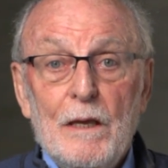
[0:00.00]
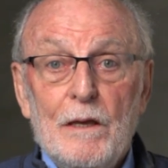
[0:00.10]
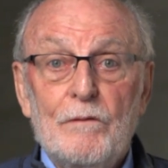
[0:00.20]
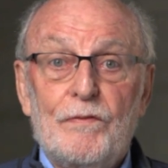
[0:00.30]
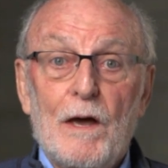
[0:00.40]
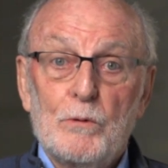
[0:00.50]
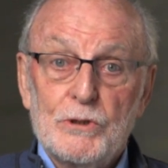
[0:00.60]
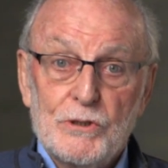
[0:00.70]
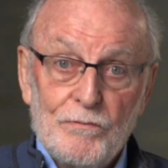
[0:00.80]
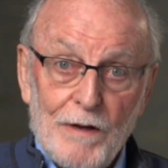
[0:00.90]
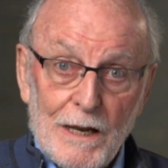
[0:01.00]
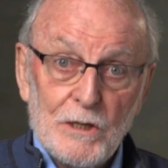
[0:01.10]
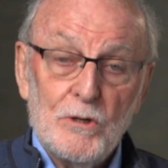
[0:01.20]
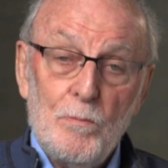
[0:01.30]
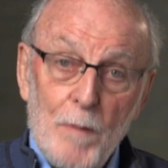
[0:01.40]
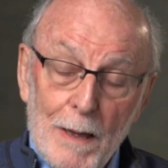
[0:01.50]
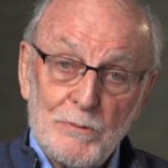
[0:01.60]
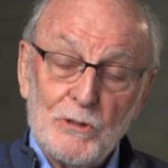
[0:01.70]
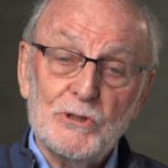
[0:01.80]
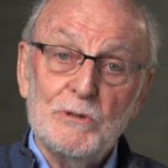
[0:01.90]
If that was a valid
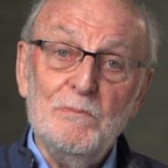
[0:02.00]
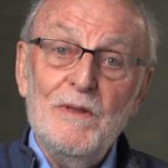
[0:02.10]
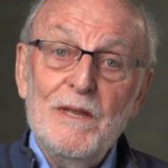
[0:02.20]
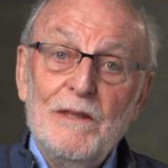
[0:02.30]
baptism,